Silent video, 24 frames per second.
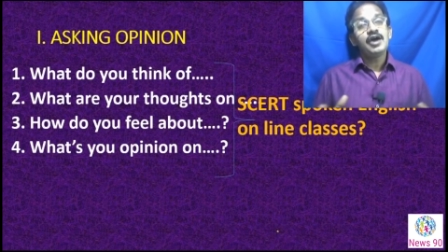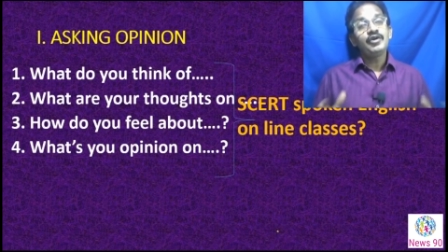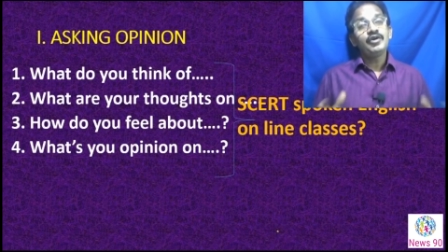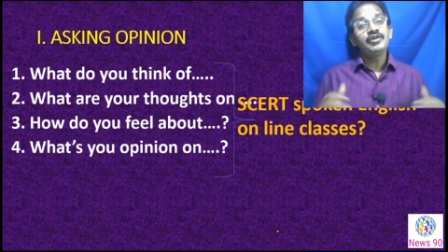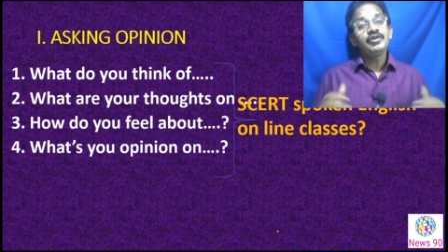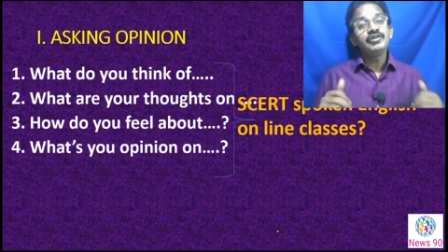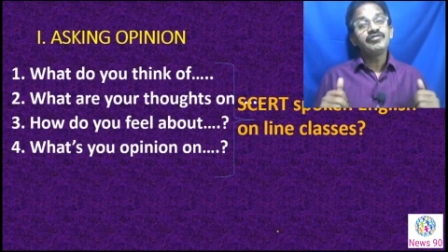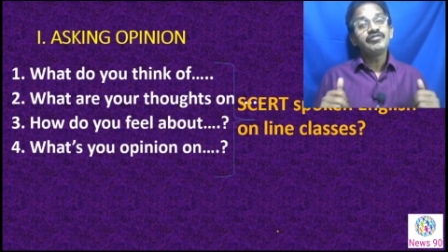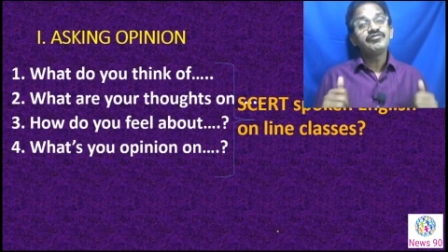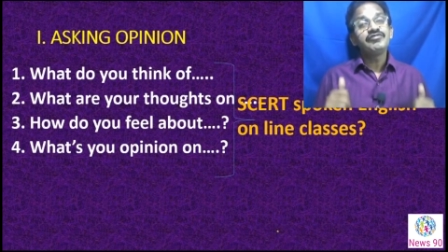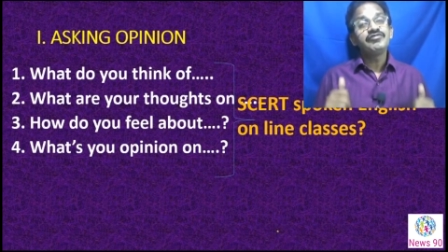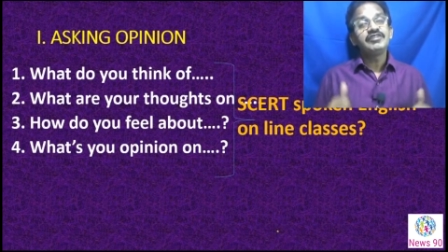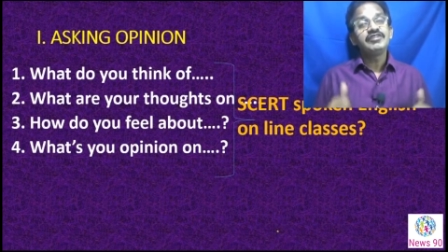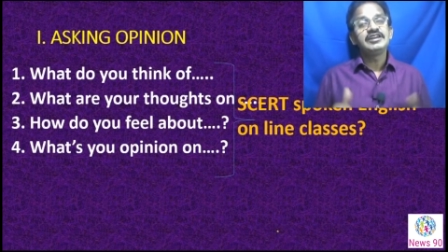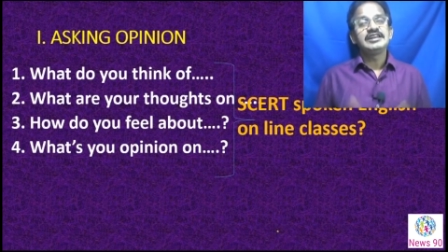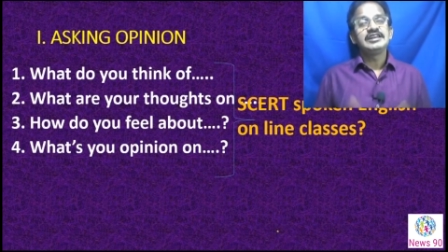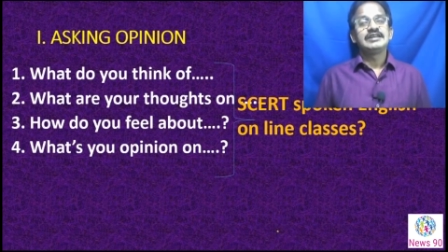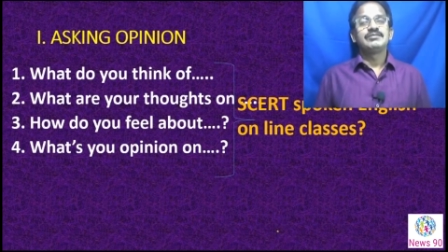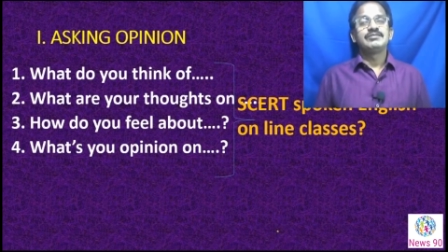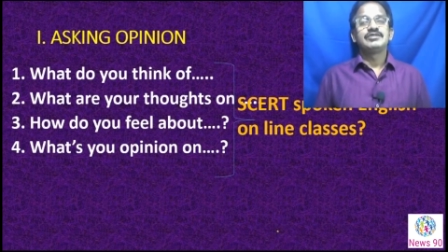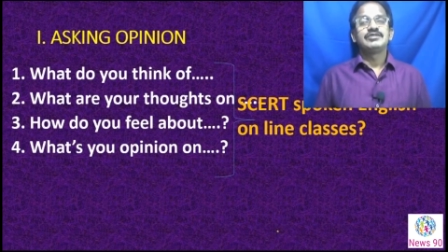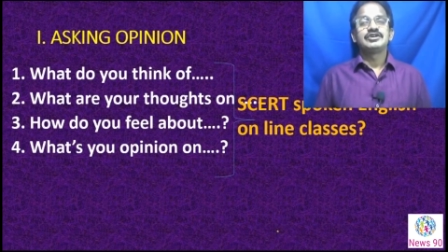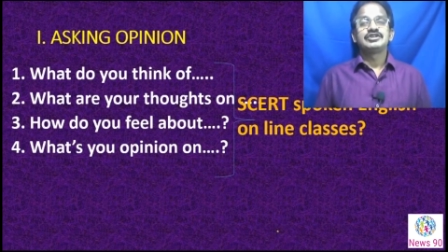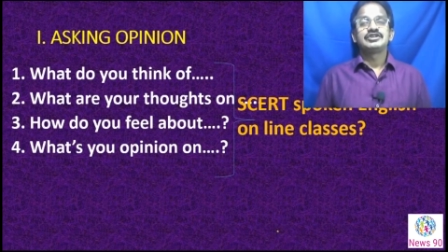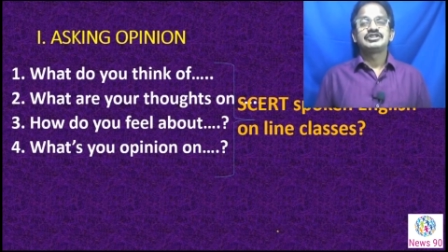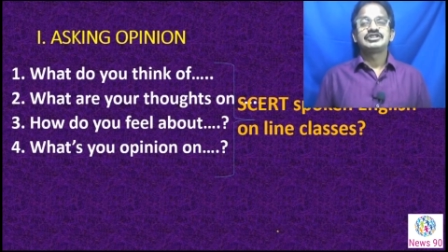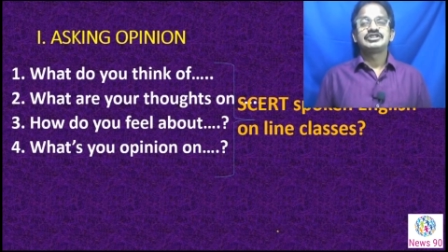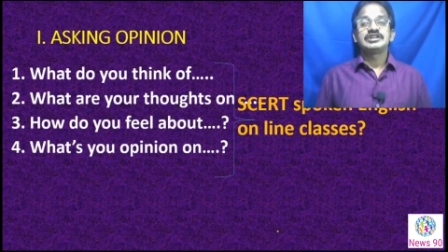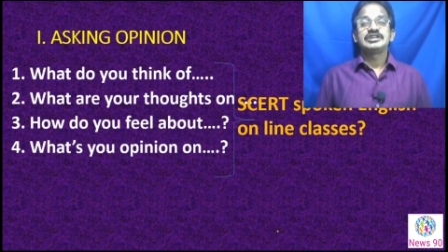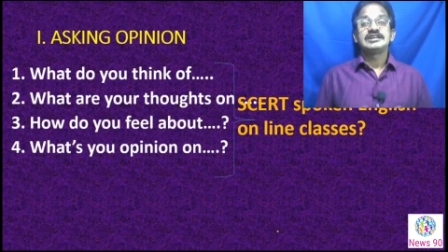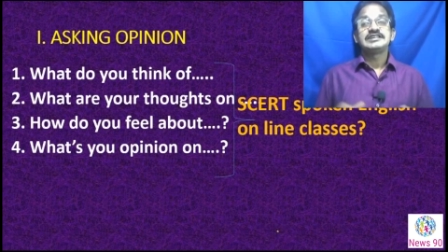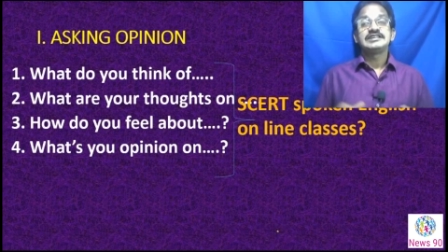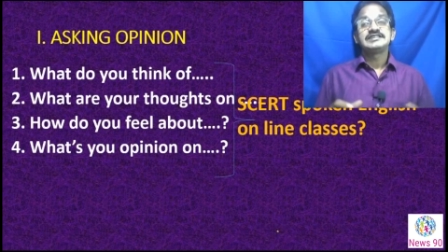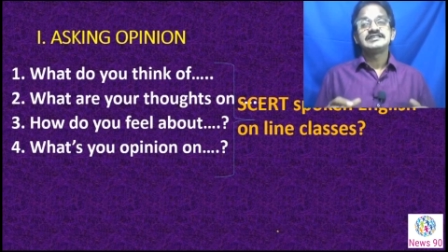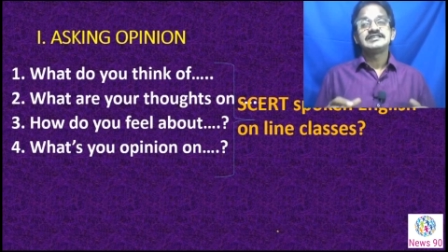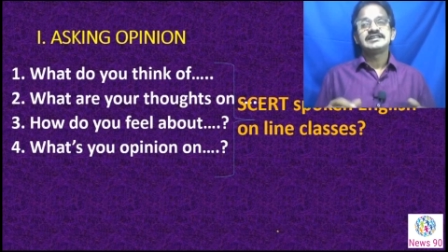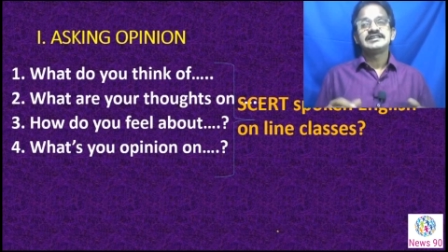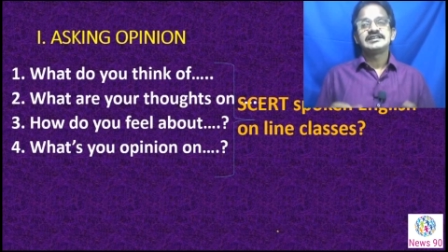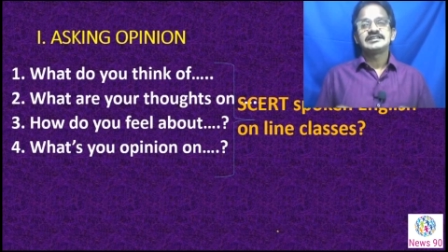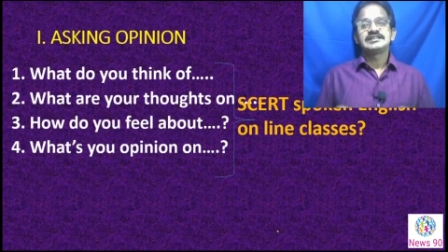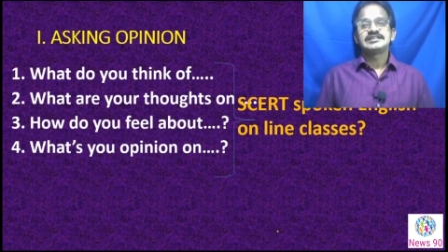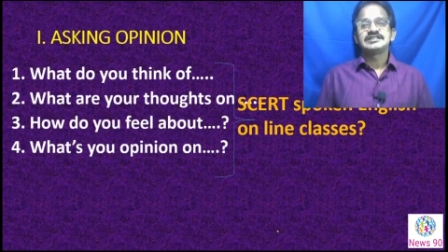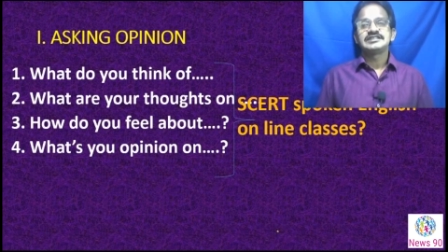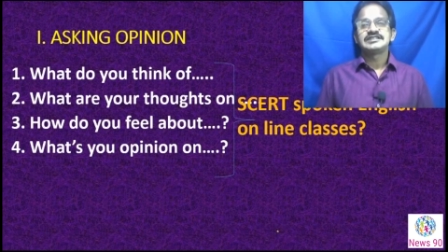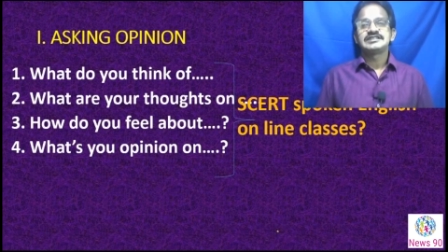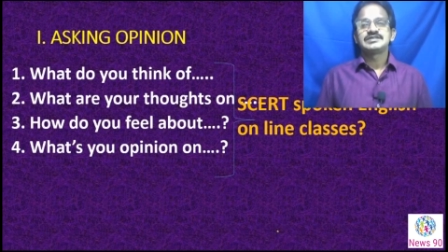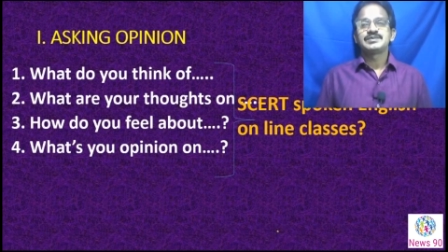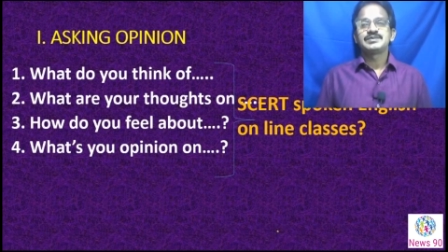how do you feel about
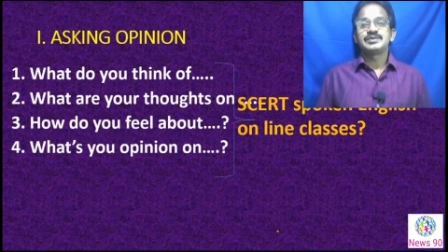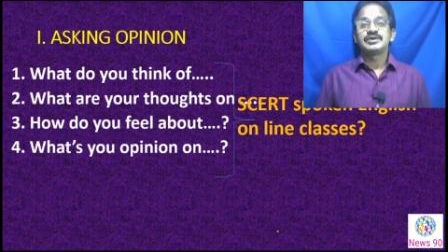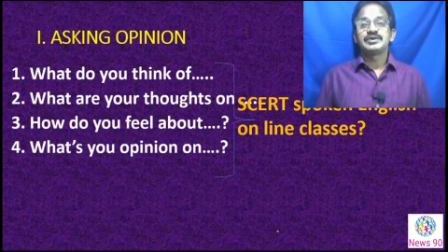SCERT